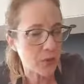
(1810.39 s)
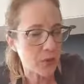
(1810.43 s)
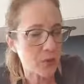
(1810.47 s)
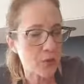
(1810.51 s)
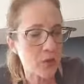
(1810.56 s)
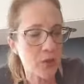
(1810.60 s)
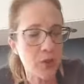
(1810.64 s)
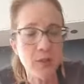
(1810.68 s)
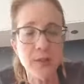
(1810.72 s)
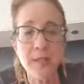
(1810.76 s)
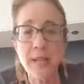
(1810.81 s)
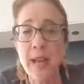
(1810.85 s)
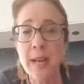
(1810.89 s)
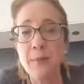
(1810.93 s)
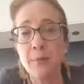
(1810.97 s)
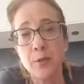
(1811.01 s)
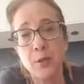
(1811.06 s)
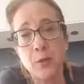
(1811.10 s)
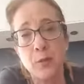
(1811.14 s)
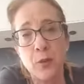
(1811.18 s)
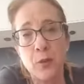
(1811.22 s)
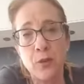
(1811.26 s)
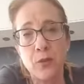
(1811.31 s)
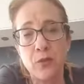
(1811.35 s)
2
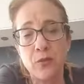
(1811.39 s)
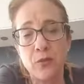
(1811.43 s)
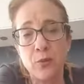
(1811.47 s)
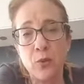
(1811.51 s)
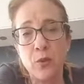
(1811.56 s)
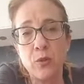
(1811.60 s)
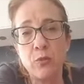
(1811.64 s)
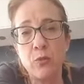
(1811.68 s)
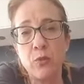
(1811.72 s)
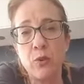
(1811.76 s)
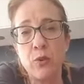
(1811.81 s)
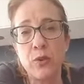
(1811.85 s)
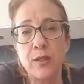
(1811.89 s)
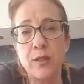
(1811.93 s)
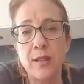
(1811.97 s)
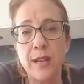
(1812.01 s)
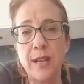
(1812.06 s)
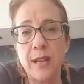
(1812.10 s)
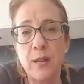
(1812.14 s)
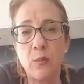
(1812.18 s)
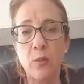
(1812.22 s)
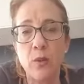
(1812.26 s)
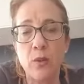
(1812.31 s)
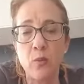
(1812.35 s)
tablespoons of warm water
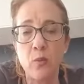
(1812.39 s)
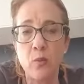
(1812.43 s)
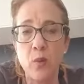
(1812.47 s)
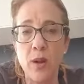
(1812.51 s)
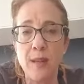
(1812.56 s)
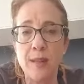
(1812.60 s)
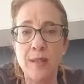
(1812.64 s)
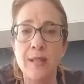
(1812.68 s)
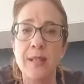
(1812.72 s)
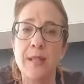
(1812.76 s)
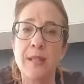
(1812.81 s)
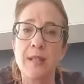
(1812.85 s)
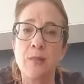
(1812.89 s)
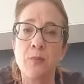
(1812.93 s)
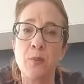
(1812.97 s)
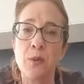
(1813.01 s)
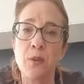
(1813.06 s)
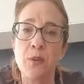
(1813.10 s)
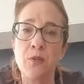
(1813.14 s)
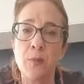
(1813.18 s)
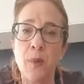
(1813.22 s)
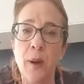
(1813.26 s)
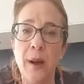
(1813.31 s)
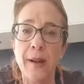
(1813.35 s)
in with 1 teaspoon
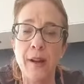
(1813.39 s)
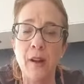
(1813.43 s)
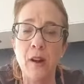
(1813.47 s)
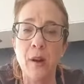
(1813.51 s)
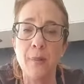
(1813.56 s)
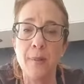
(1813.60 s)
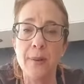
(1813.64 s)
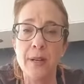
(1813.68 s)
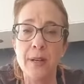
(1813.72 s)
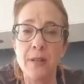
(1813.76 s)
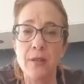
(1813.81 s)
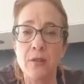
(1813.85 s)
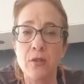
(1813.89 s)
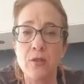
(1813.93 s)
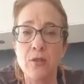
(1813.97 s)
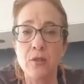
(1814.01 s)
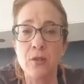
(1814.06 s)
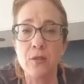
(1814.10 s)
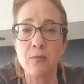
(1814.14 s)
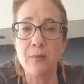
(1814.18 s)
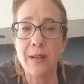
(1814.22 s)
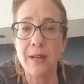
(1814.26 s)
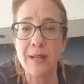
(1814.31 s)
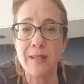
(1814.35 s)
of bicarbonate. So
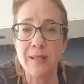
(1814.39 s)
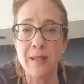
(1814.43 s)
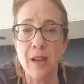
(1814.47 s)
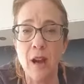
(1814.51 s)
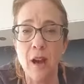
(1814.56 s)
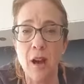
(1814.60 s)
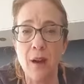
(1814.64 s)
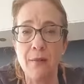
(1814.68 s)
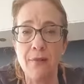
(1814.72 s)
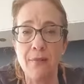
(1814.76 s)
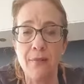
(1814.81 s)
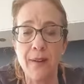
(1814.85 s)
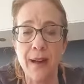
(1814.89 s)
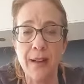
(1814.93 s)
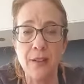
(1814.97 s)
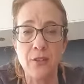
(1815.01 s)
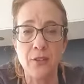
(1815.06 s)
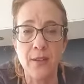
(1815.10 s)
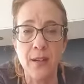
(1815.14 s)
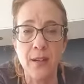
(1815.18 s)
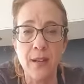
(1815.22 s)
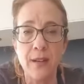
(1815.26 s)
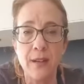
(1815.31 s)
just mix that up, Andrea.